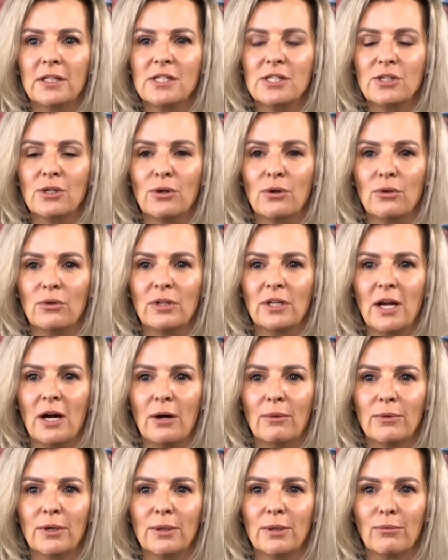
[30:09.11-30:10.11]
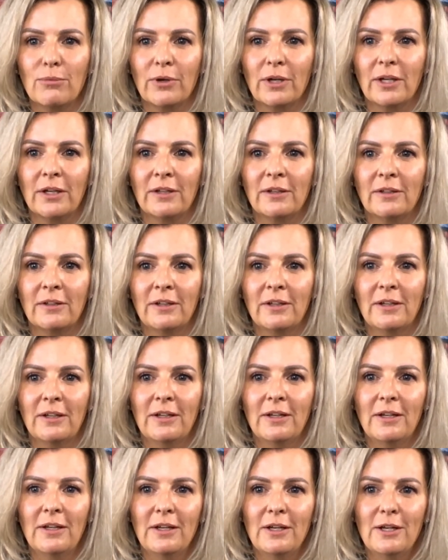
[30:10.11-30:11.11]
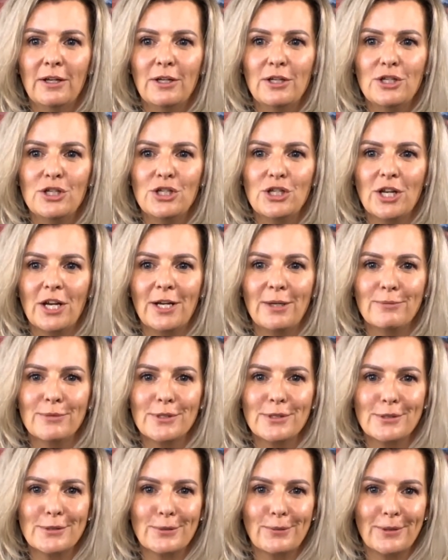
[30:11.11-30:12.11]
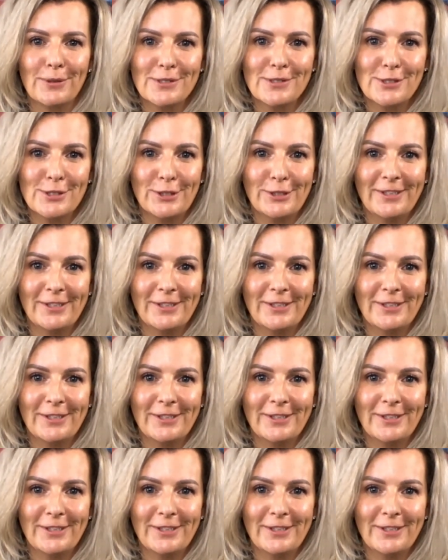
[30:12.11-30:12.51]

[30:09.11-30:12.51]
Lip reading: So now I'm going to bring in James's question